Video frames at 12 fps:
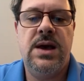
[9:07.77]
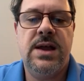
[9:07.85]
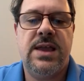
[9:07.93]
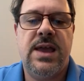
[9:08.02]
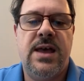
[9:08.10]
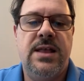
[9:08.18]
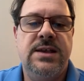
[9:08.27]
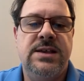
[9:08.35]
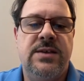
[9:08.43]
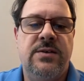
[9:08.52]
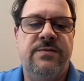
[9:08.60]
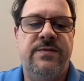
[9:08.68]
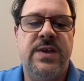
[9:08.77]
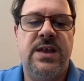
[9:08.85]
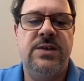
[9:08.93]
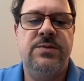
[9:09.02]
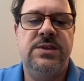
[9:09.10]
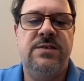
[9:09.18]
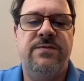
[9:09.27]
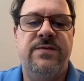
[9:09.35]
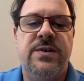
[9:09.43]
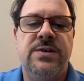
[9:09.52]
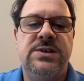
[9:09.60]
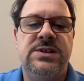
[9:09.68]
Kelly with the
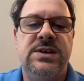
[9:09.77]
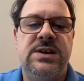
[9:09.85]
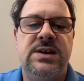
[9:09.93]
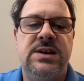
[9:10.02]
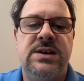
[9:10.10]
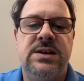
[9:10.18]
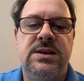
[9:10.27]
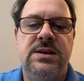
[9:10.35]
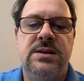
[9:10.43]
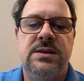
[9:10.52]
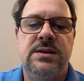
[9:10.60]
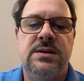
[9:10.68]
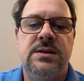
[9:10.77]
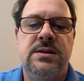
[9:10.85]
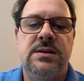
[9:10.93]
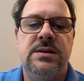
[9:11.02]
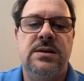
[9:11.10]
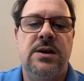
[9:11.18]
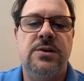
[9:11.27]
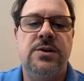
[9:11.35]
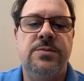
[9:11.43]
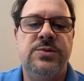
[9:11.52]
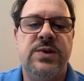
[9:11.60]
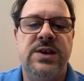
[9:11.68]
first, oh
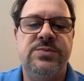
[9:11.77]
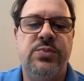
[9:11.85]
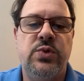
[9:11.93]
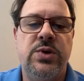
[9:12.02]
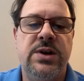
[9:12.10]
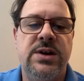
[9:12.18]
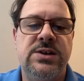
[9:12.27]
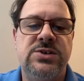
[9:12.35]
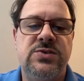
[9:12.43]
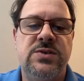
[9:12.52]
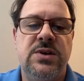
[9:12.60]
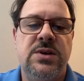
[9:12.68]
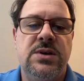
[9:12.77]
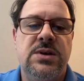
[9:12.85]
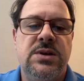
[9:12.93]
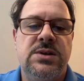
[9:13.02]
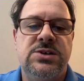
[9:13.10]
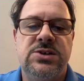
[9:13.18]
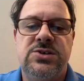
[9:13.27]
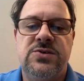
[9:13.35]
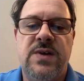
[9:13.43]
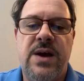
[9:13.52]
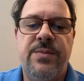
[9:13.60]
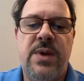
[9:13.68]
no, Twiceborn just
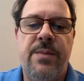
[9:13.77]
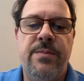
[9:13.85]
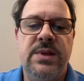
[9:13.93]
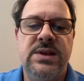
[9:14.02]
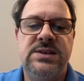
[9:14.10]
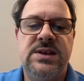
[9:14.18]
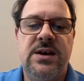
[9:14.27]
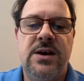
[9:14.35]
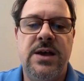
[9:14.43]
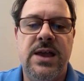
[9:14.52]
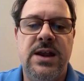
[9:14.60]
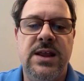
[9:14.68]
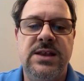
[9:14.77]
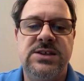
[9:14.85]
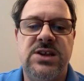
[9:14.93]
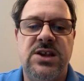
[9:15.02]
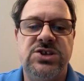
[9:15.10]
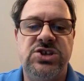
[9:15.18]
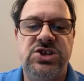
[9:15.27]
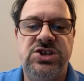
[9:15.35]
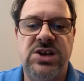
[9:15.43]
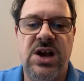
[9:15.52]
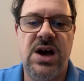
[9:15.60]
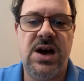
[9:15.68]
dropped my Militaw, and it's
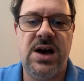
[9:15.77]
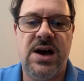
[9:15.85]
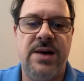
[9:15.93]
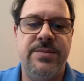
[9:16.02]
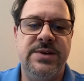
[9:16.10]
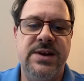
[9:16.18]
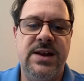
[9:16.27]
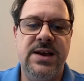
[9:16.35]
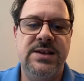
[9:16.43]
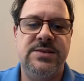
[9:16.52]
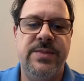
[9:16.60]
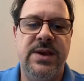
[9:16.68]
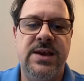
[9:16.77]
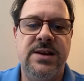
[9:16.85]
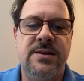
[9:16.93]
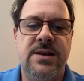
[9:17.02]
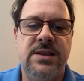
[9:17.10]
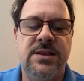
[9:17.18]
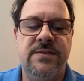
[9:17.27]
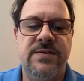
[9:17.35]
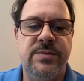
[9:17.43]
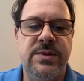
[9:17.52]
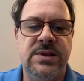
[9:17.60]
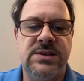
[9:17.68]
sharp. Nice, man. I love the
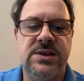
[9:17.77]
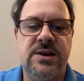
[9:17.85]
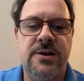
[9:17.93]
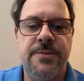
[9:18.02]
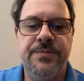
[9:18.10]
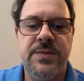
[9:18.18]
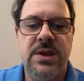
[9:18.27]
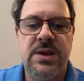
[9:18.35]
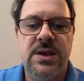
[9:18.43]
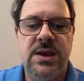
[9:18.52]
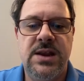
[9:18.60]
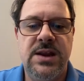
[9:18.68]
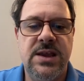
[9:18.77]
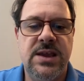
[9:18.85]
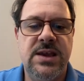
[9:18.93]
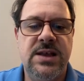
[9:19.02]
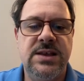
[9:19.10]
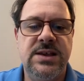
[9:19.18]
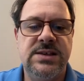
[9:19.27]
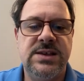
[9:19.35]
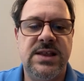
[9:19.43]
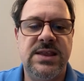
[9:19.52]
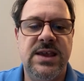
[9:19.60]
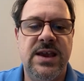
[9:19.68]
Militaw. And then Kelly has
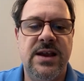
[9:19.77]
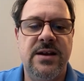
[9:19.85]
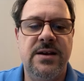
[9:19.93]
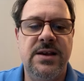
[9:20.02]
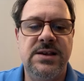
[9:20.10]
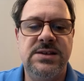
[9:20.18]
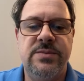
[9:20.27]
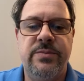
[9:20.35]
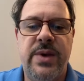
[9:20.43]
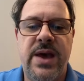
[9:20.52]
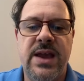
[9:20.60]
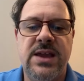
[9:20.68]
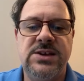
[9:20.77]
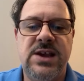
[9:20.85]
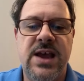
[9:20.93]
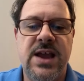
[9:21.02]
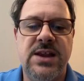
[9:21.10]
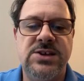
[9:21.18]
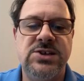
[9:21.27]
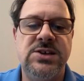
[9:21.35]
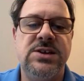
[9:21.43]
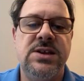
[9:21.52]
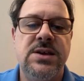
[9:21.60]
got the Ares package hatchet,